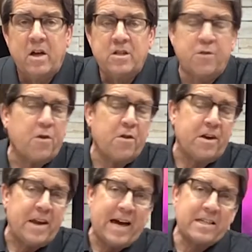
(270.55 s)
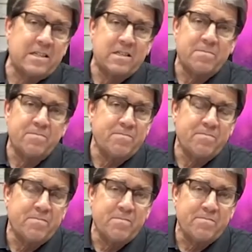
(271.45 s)
So for the next
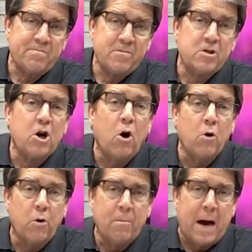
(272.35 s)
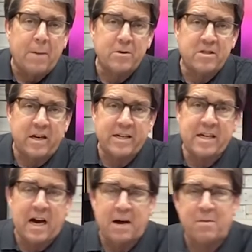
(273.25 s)
total Bible study
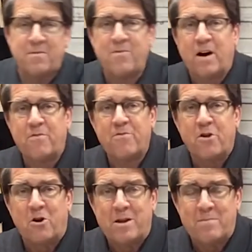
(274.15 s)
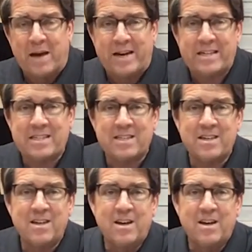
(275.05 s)
time of 30 minutes